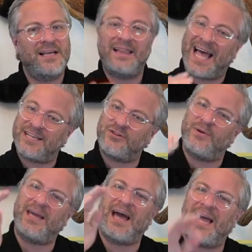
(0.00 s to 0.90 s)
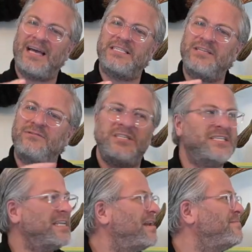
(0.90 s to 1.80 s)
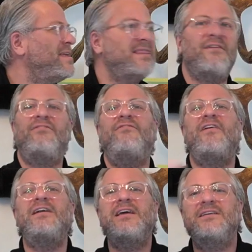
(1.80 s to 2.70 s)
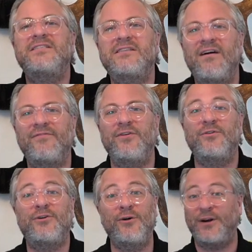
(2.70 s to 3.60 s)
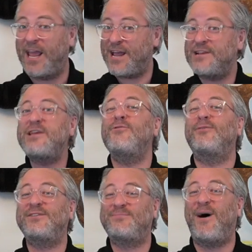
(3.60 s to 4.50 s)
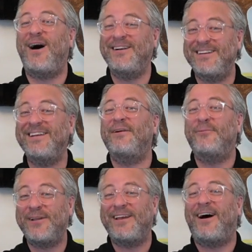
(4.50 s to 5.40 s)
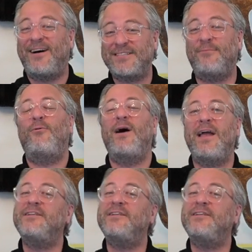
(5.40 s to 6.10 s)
Last week I asked you to send me the funniest stuff you could, and you responded in a really awesome way.